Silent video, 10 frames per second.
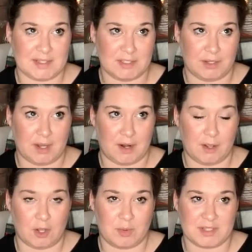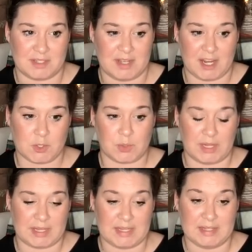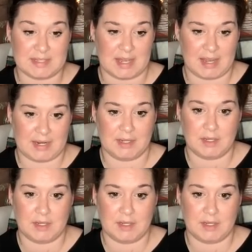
until I got it home because the tags were like inside